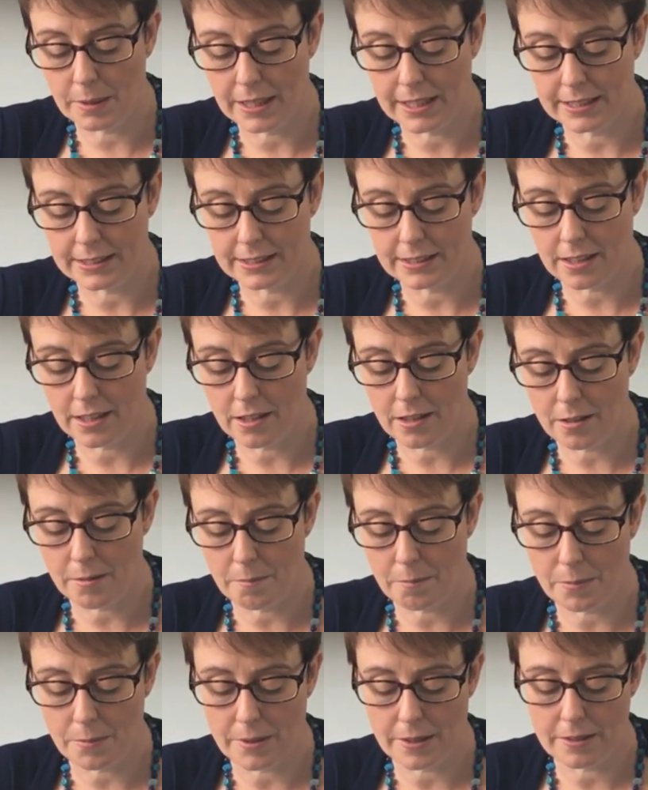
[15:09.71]
piece
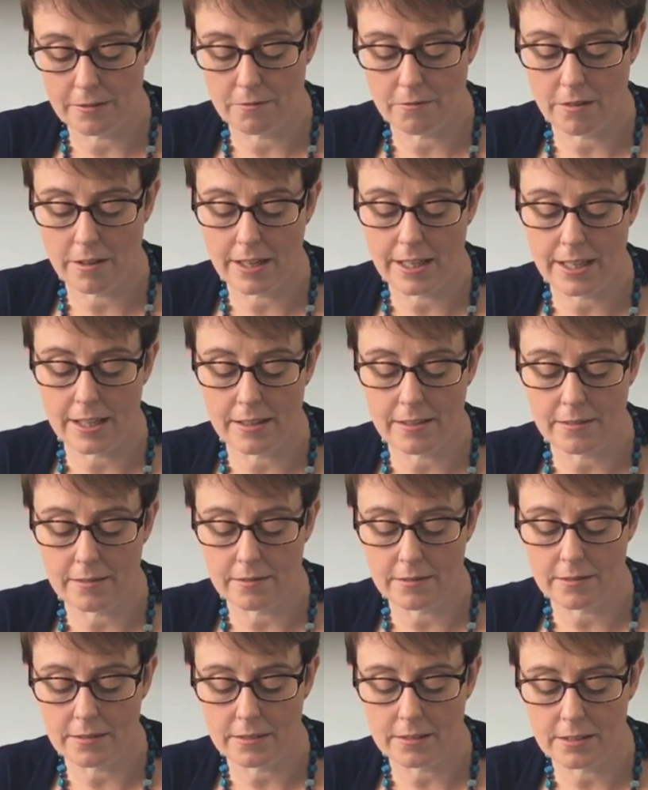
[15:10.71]
up and
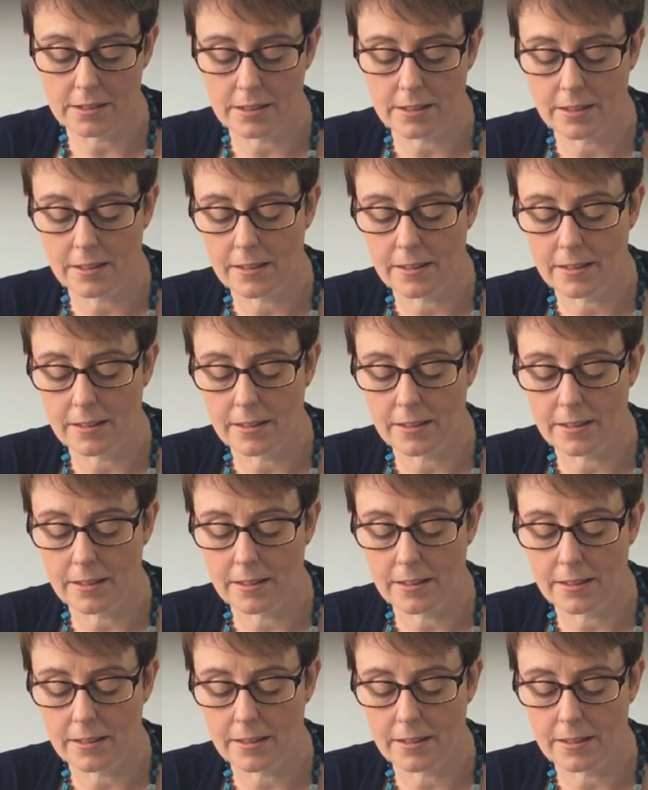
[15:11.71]
round,